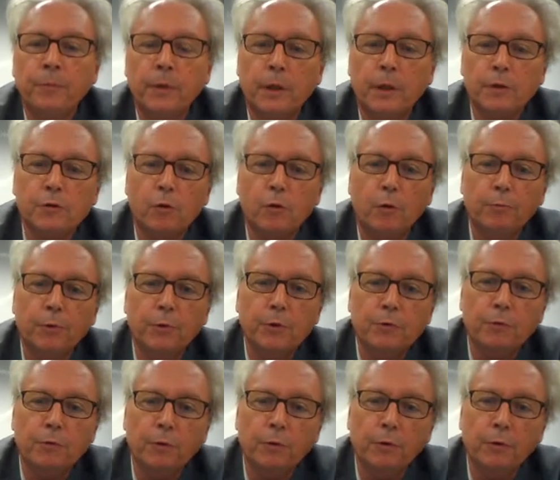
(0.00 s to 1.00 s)
It's obvious
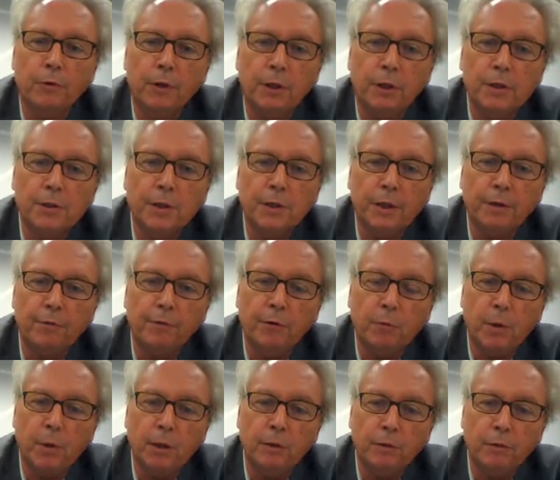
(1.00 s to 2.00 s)
for each and every
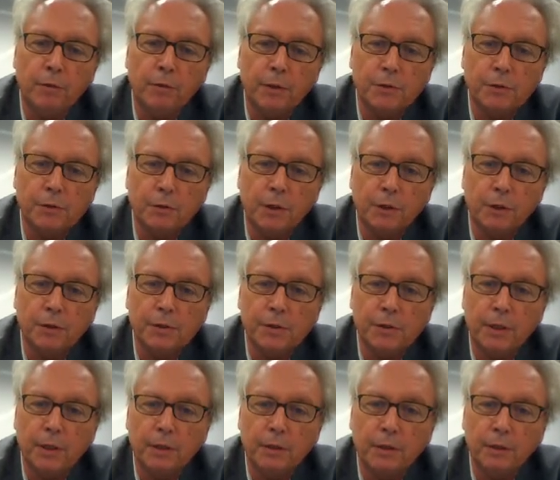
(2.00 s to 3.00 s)
one of us to
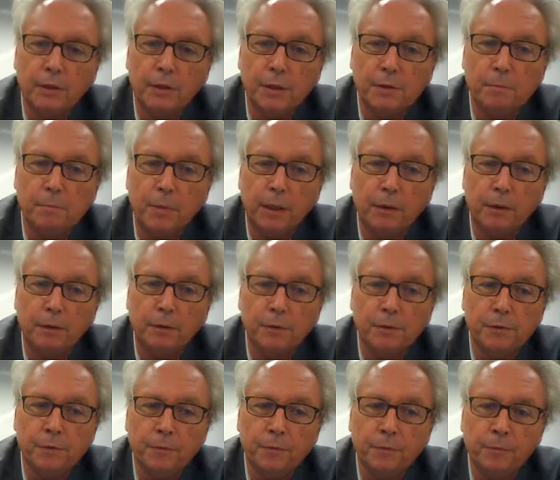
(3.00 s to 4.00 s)
understand that this
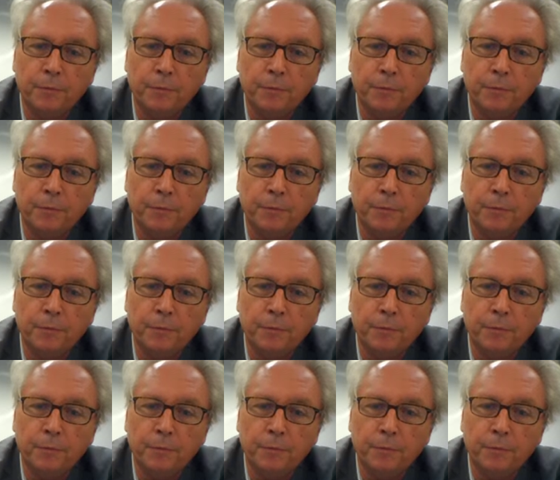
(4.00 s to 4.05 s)
matters.